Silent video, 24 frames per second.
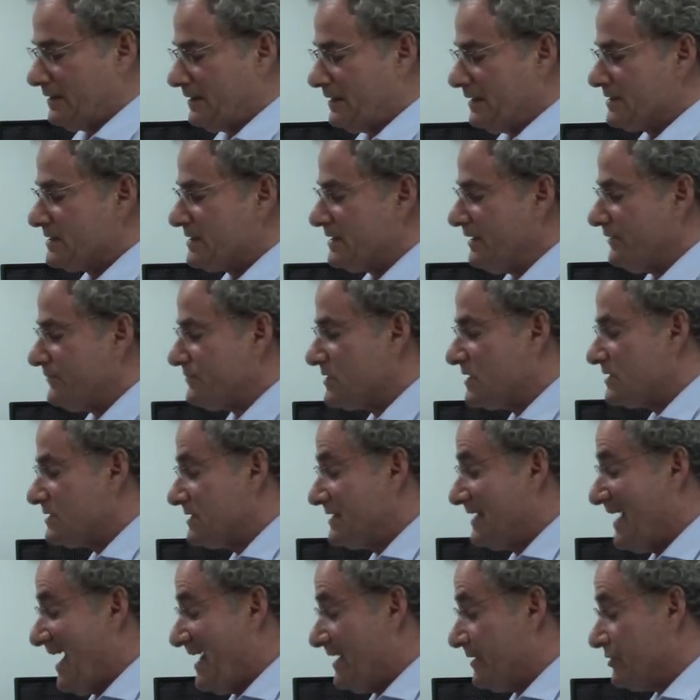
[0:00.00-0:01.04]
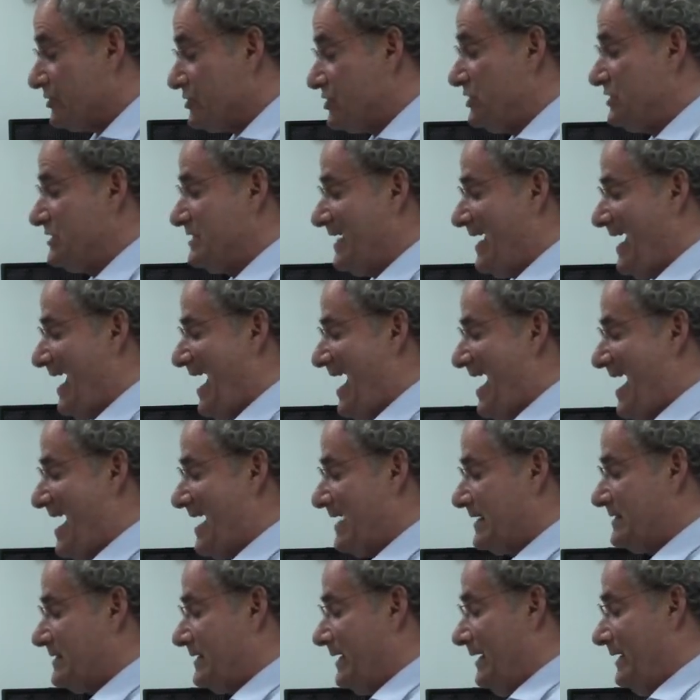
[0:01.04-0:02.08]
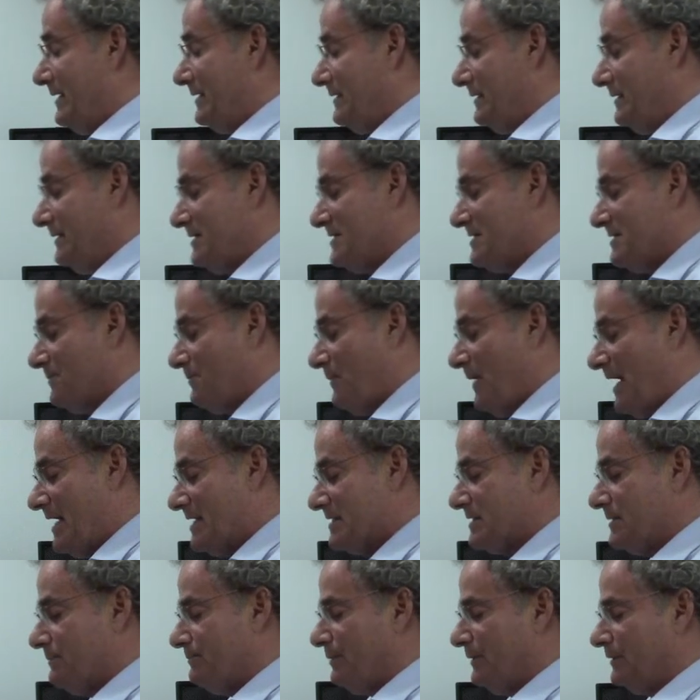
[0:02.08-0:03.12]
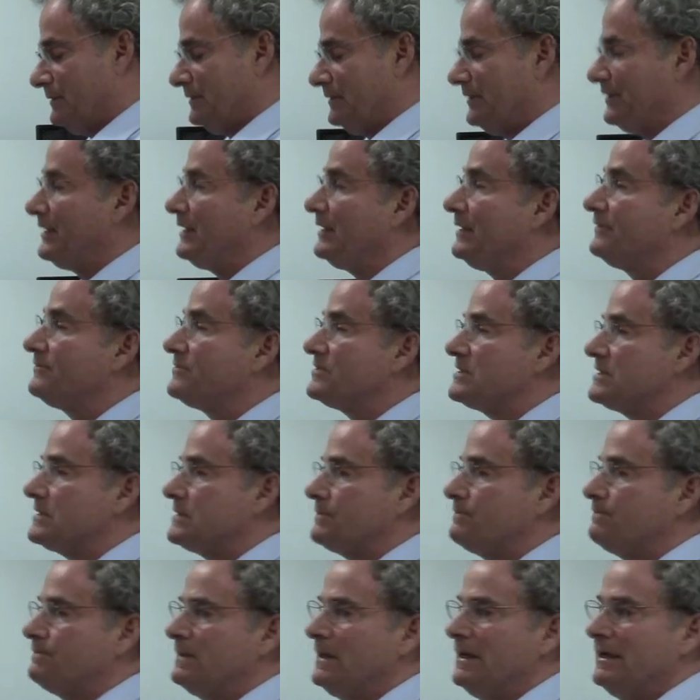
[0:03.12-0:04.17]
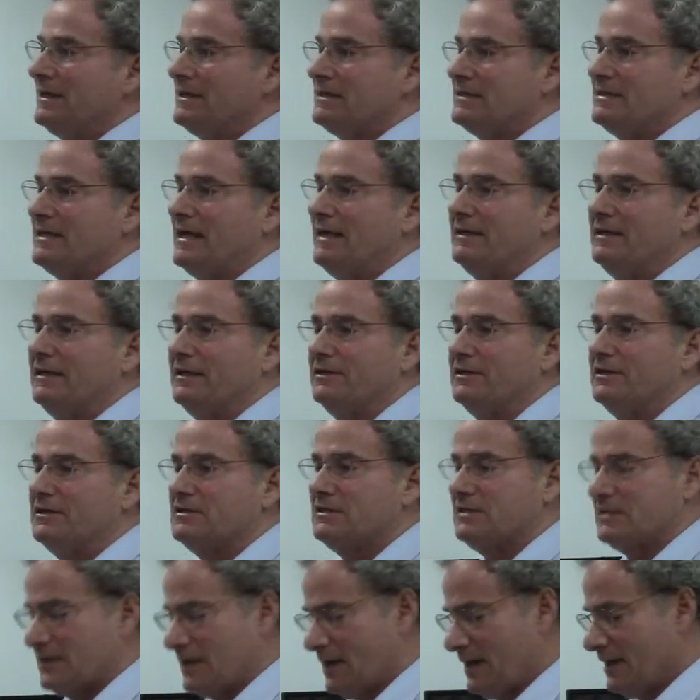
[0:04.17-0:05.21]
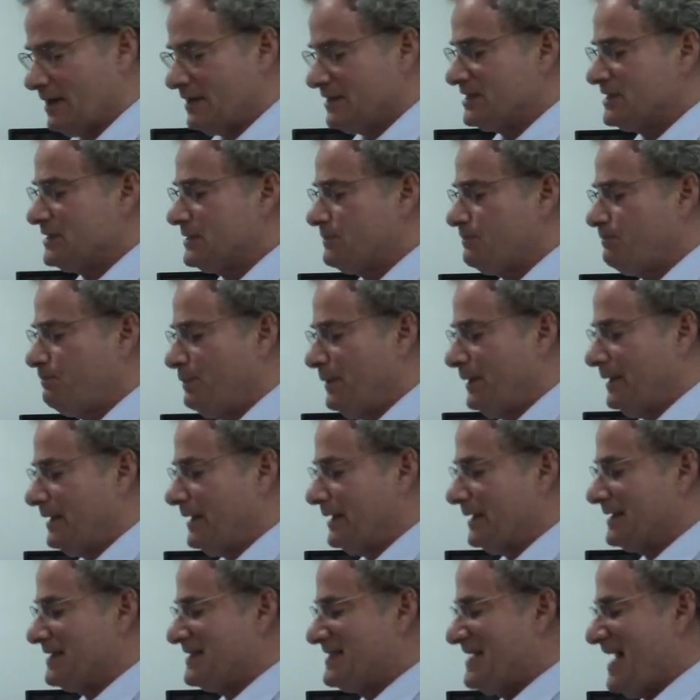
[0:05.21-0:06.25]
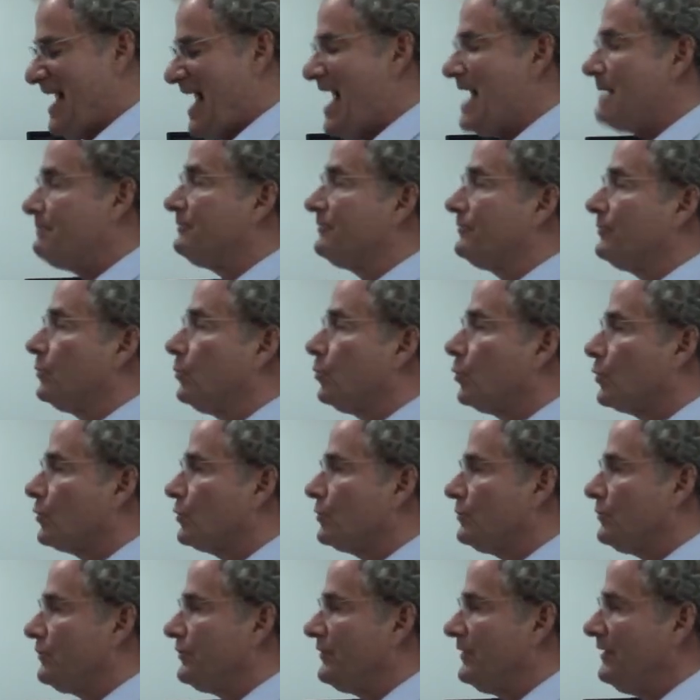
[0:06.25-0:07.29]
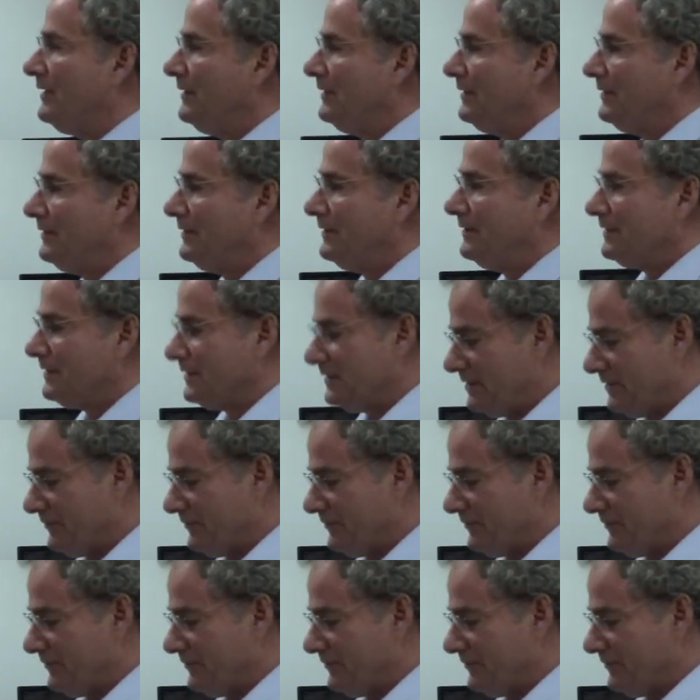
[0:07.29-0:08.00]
this gives us the energy to act, and at least the possibility of sending this spinning top of a world in a